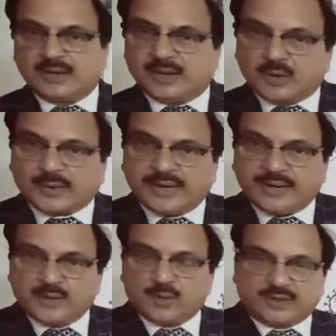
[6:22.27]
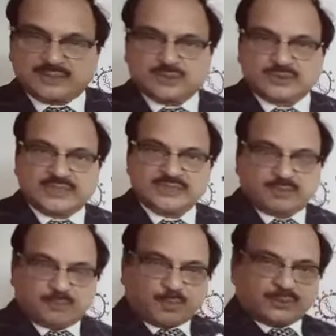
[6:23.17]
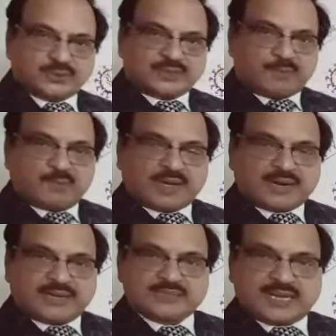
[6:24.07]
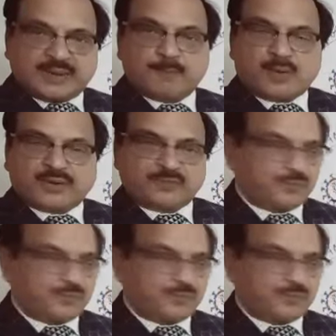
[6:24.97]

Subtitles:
Okay, you understood this? Both the type of RNAs are important